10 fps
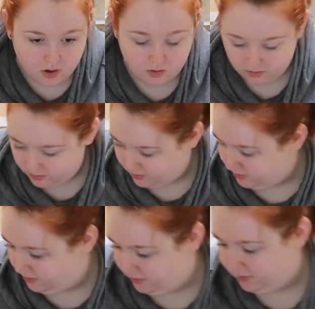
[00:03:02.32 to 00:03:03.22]

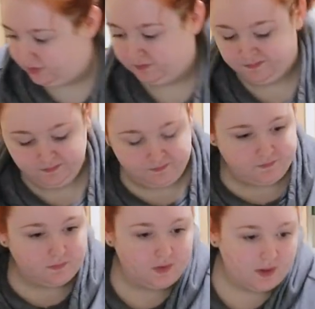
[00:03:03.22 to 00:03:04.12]
Cocoa,
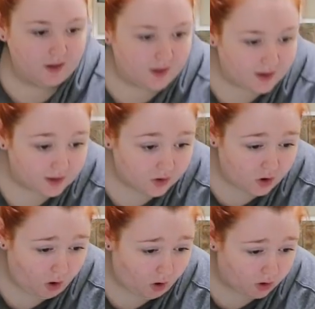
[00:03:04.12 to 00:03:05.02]
it
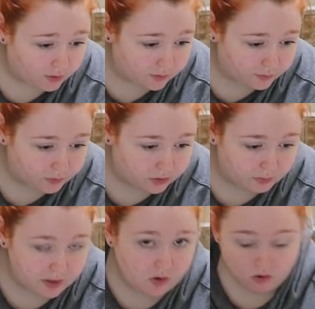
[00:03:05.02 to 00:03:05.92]
calls for
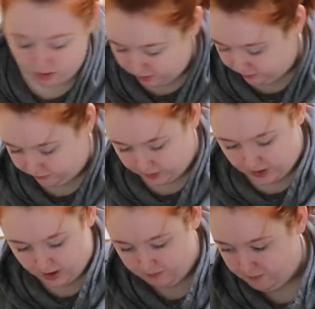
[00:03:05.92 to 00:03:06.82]
three quarters of a
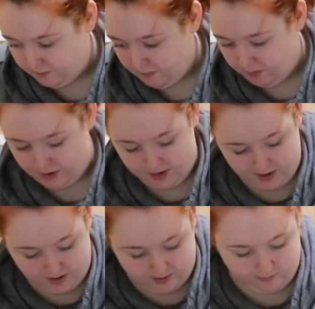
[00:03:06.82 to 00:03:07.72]
cup, but
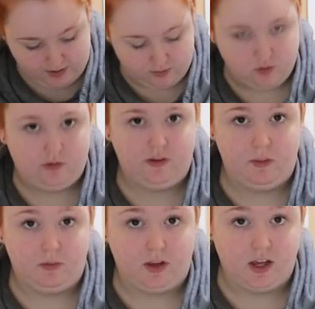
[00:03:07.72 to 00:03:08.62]
it that just
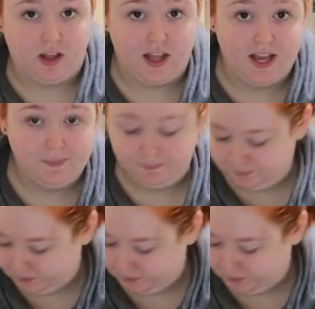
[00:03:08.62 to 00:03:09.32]
seems like a lot.